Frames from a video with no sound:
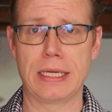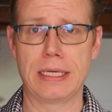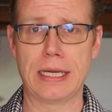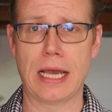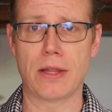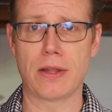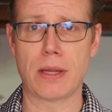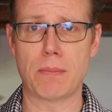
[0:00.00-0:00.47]

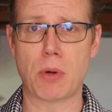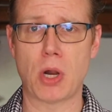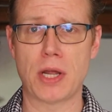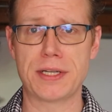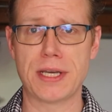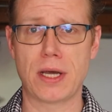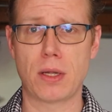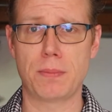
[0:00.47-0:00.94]
Now that
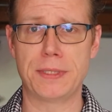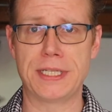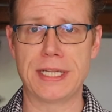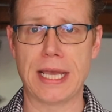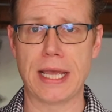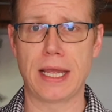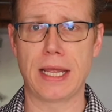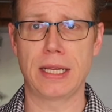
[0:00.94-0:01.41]
Brondell
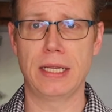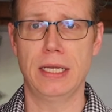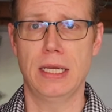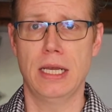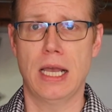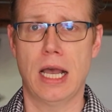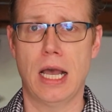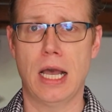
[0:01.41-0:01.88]
bidet,
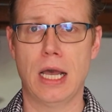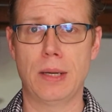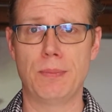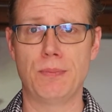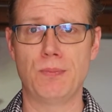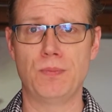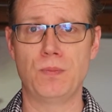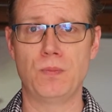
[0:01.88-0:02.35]

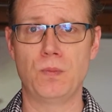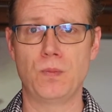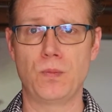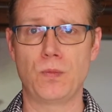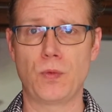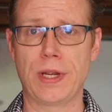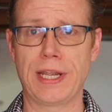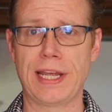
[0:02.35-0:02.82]

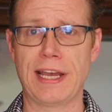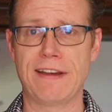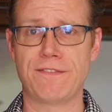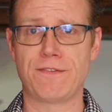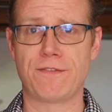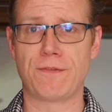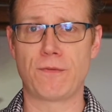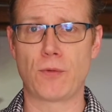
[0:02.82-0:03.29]
we
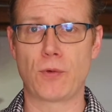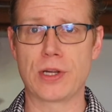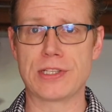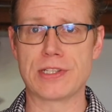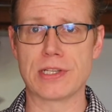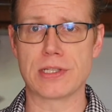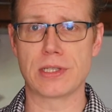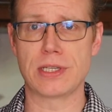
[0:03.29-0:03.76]
have
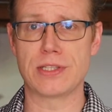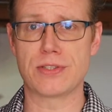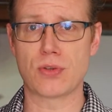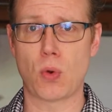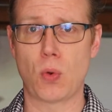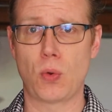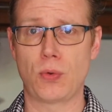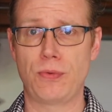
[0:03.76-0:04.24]
recently
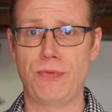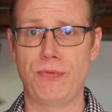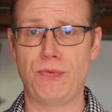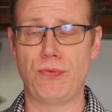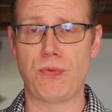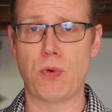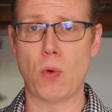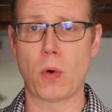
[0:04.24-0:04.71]
sold
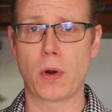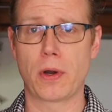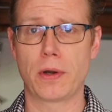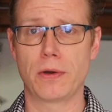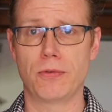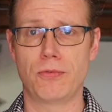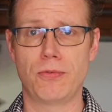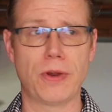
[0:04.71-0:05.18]

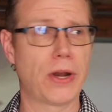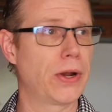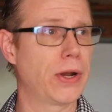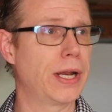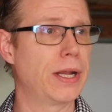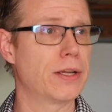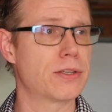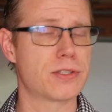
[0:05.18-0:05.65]
4
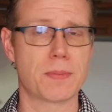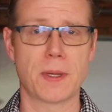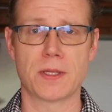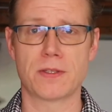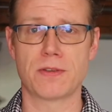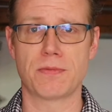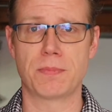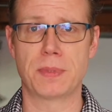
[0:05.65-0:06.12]
very
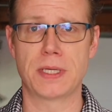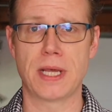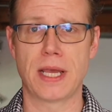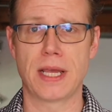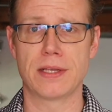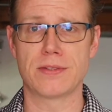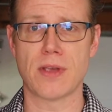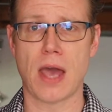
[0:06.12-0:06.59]
expensive
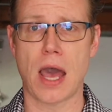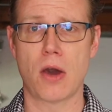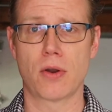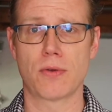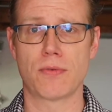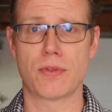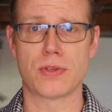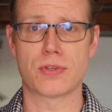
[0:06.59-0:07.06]
bidets
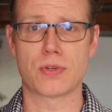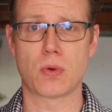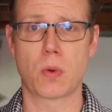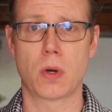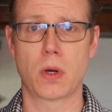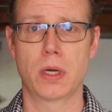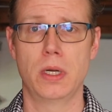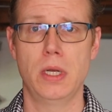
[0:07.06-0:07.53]
out of the
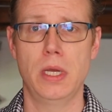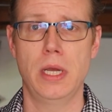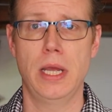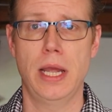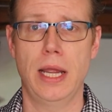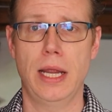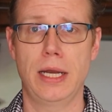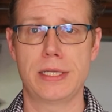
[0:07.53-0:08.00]
store,
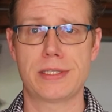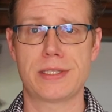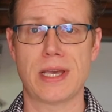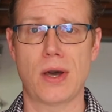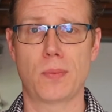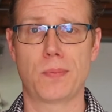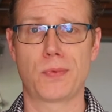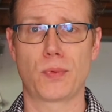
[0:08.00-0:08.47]
and it's
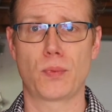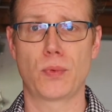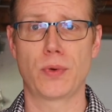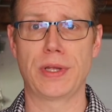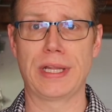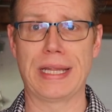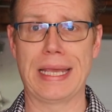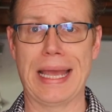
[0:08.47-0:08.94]
helped
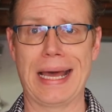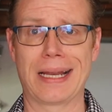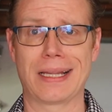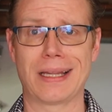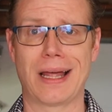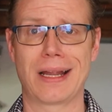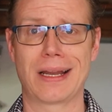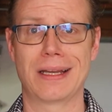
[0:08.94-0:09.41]
really add a
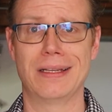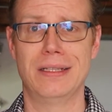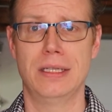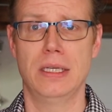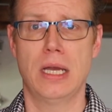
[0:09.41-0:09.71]
lot of